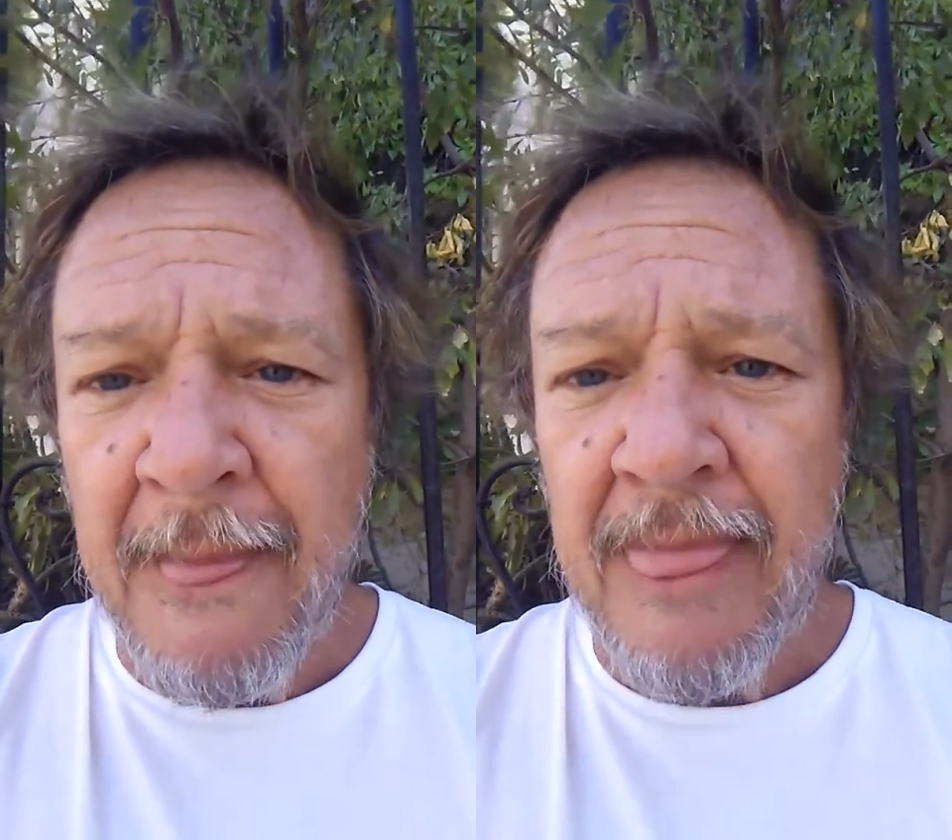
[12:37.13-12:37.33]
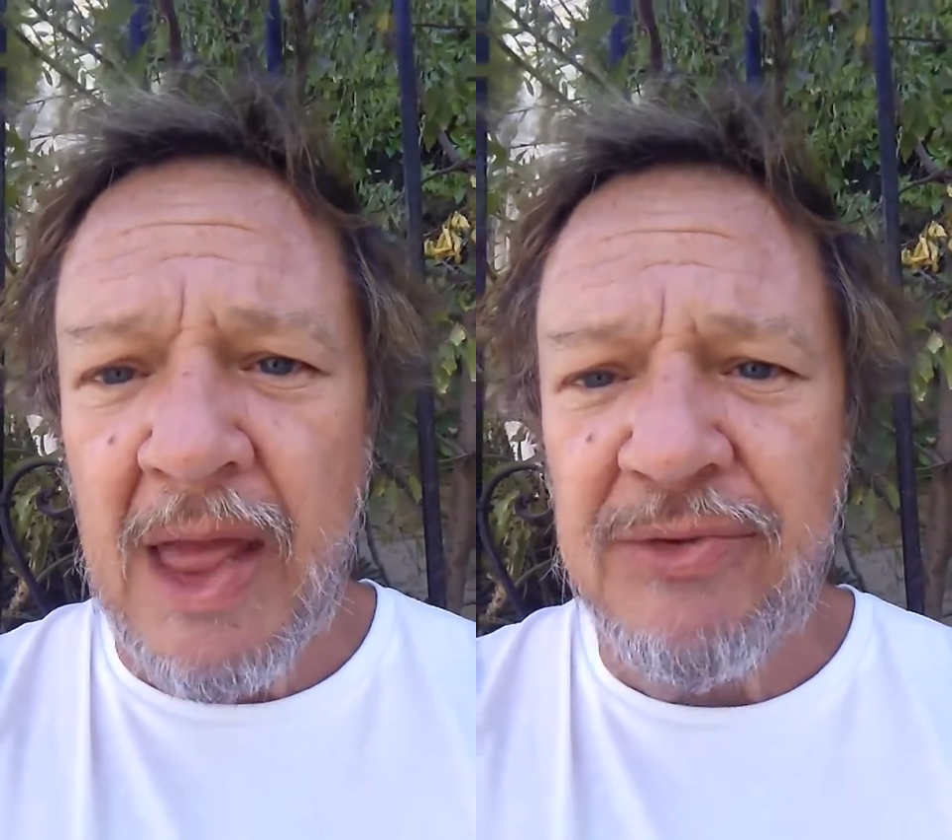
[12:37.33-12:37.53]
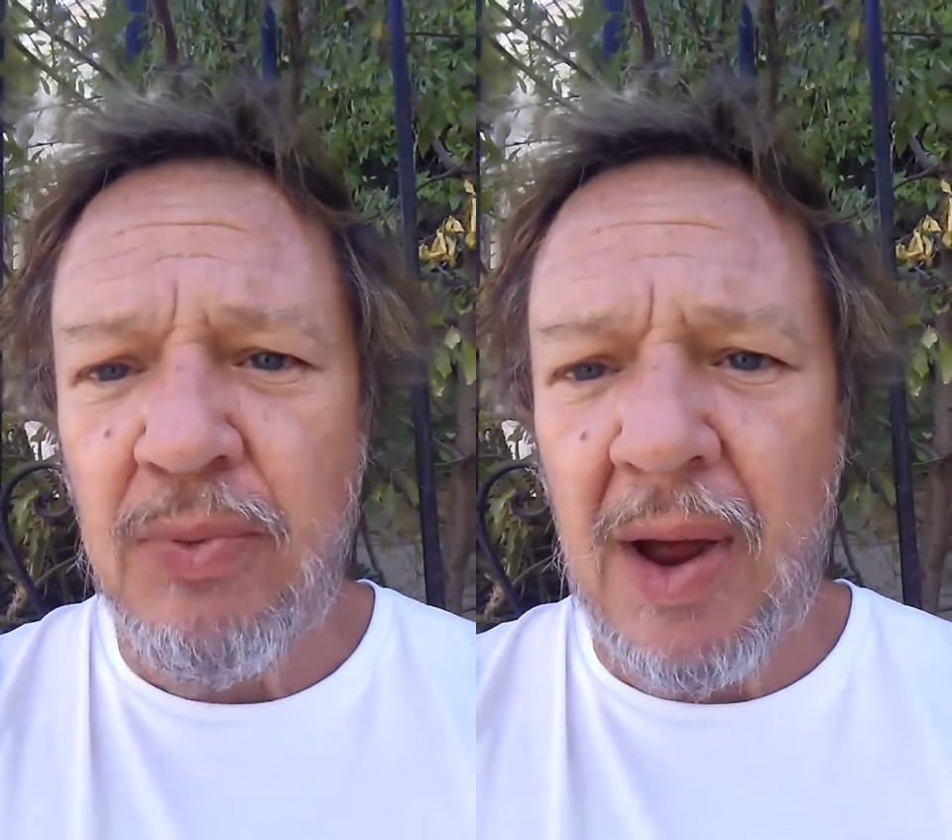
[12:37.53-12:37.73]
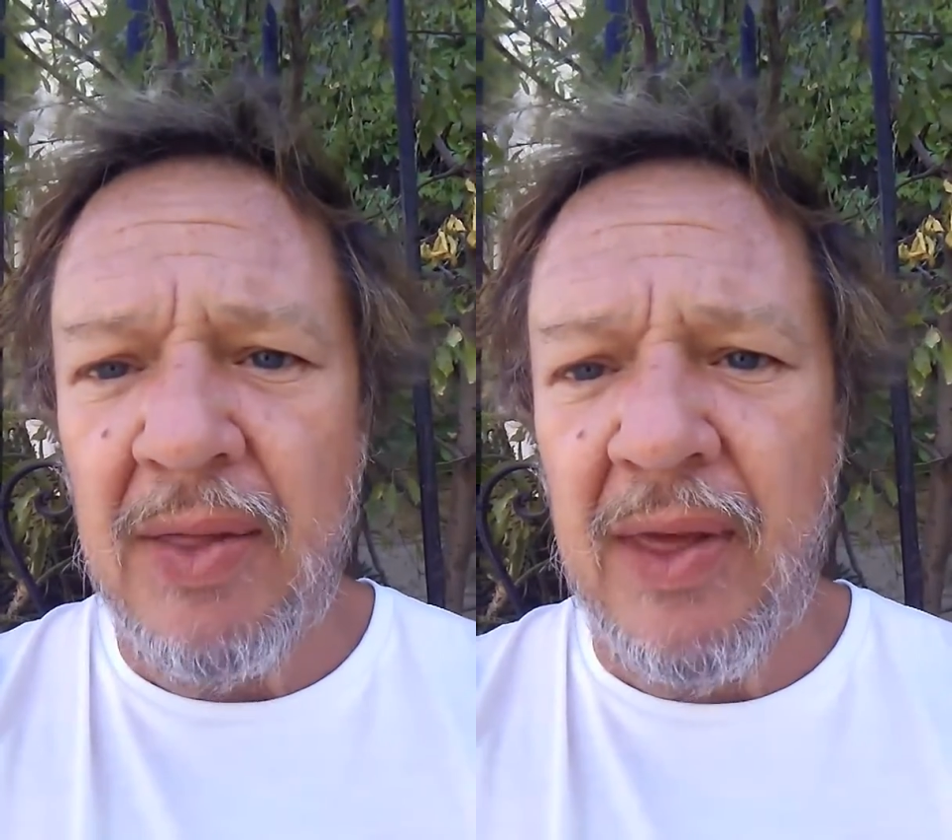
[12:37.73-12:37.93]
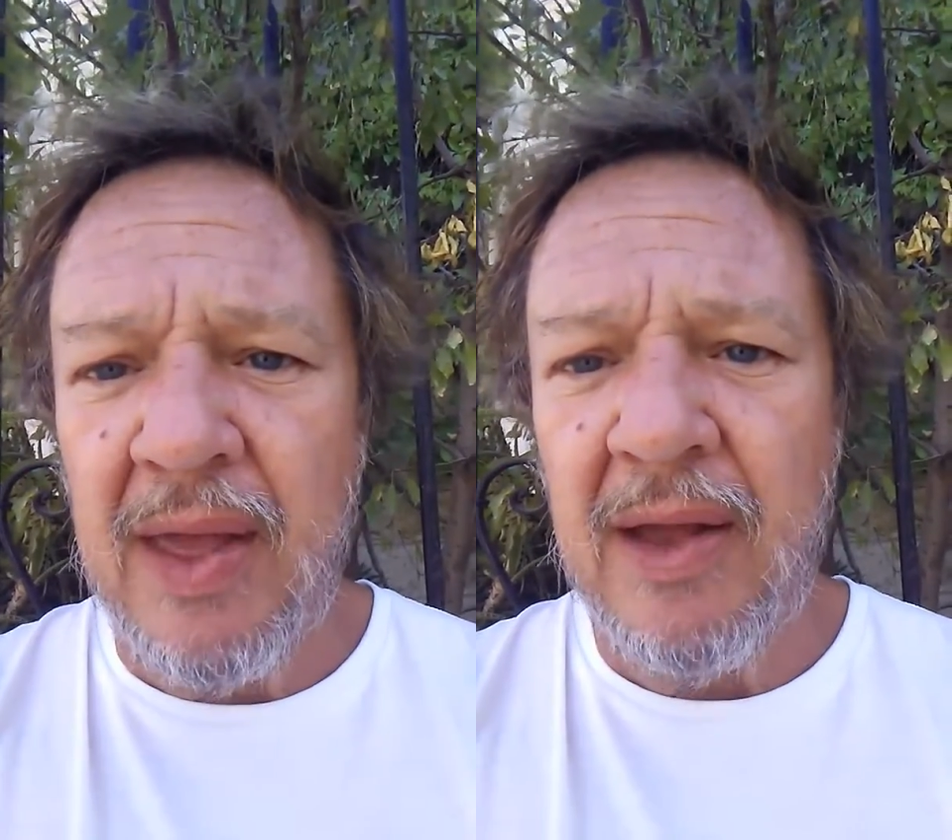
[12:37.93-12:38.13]
That's why
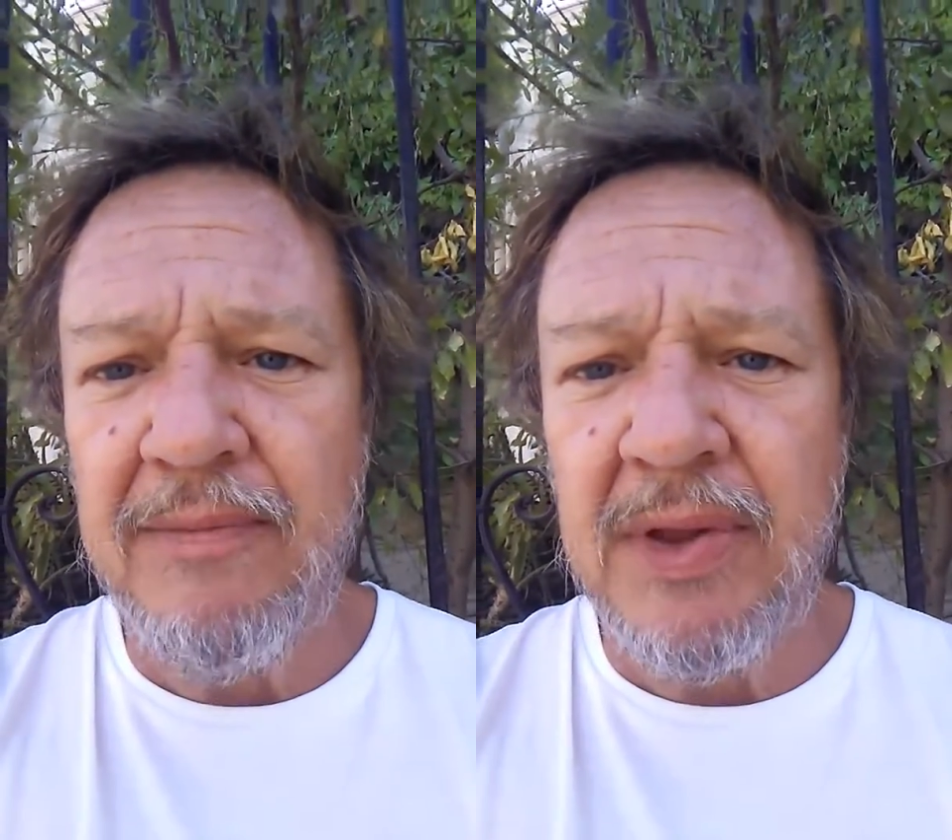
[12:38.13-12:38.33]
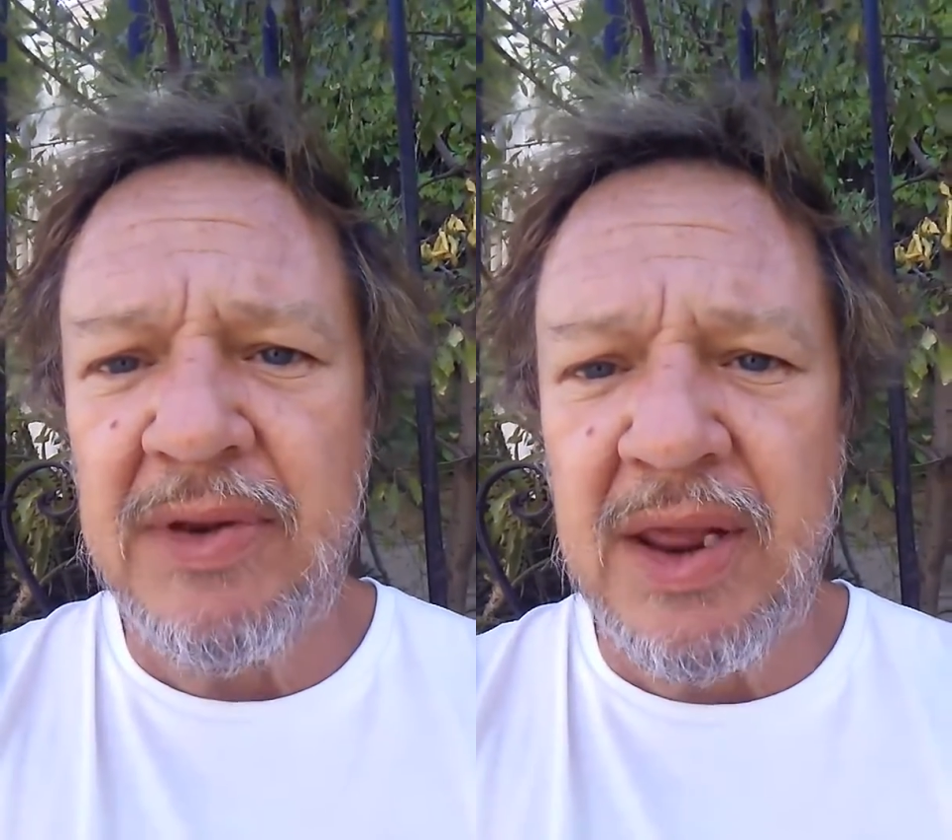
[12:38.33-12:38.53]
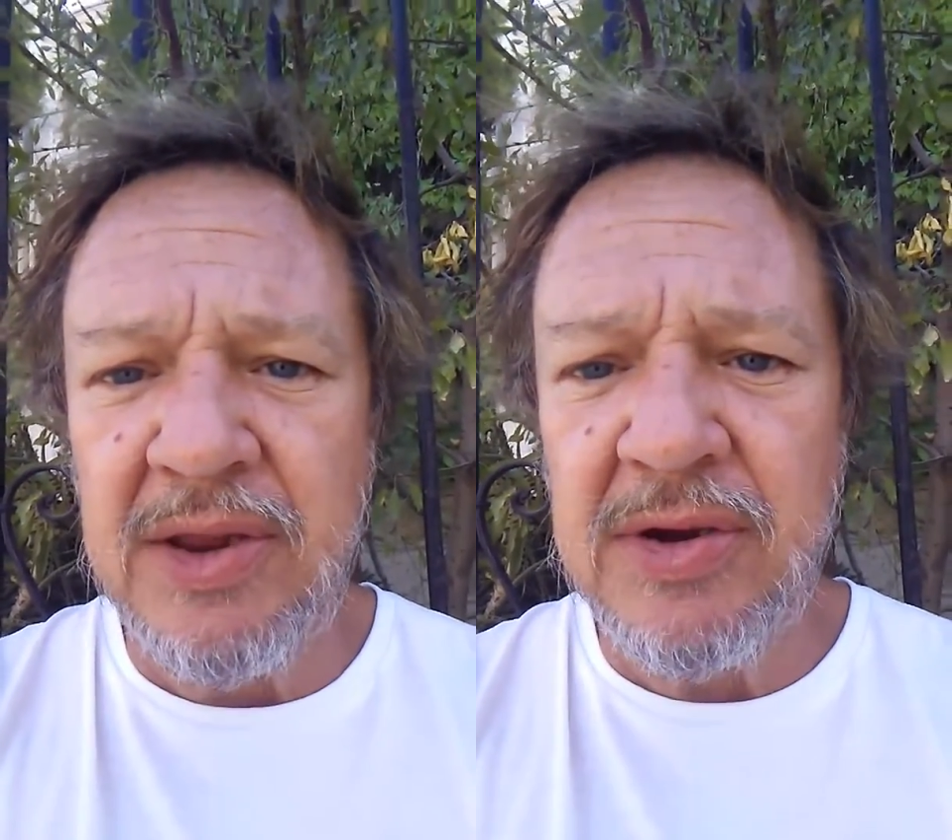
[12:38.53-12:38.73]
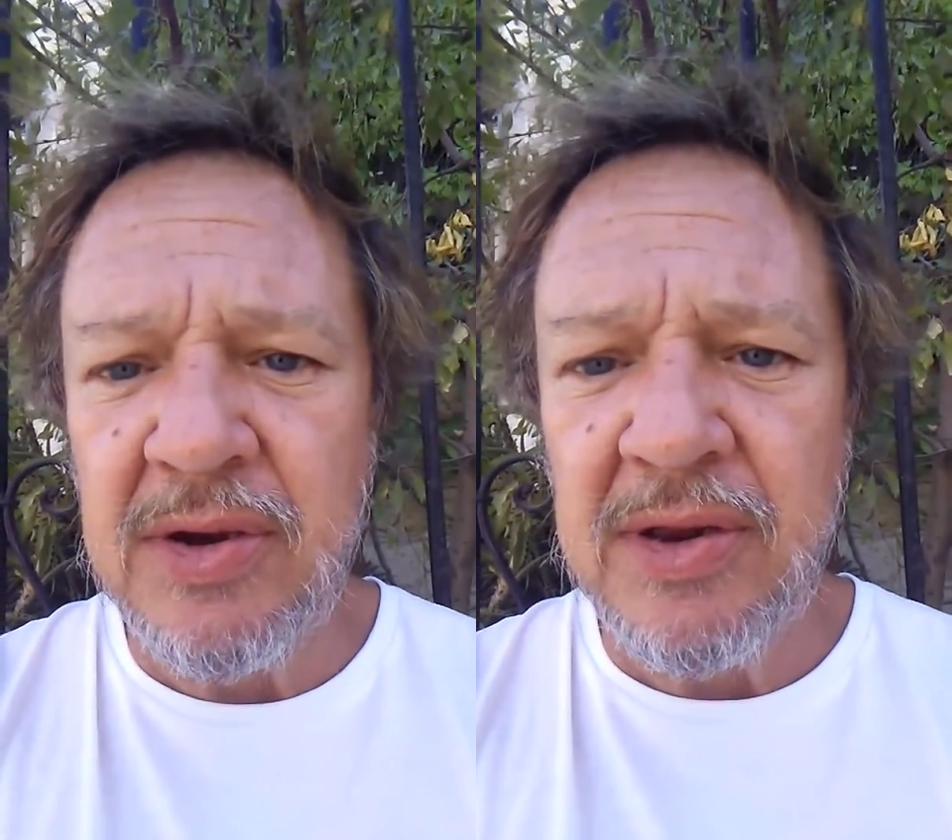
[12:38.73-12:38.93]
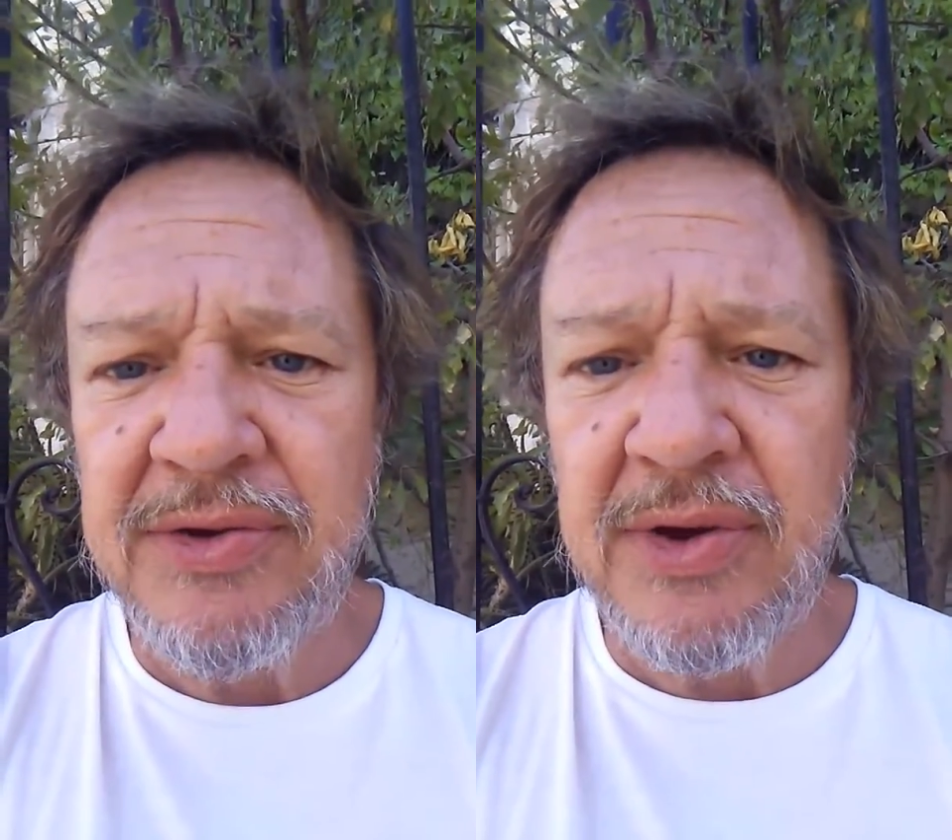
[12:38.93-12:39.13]
they have been teaching
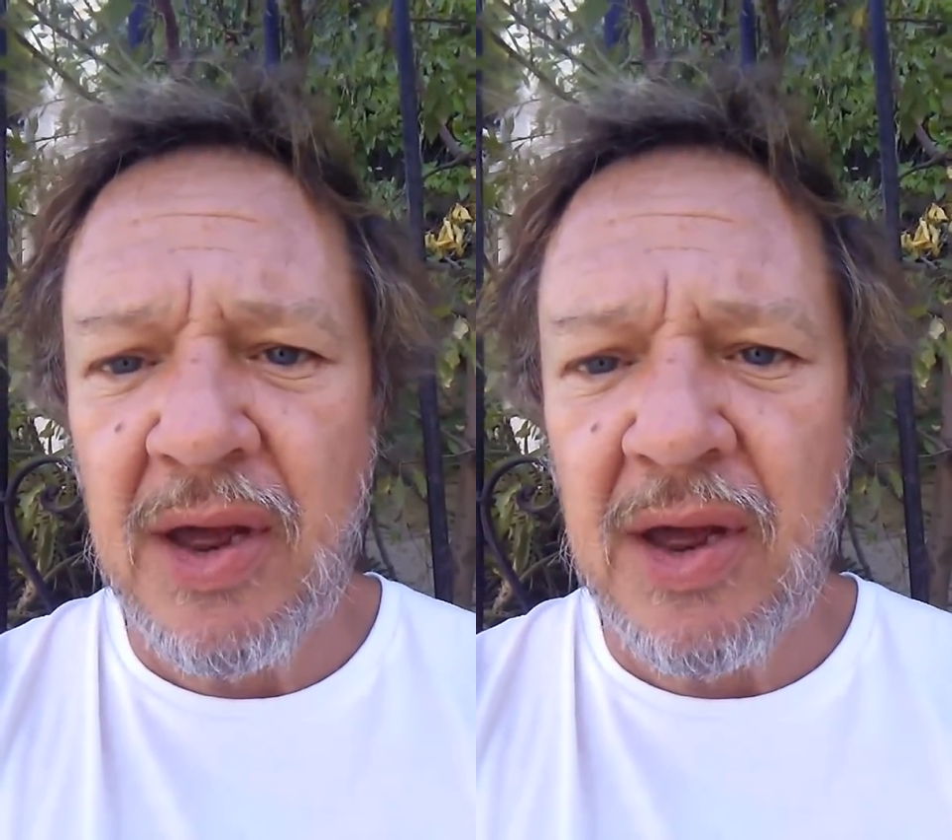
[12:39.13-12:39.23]
us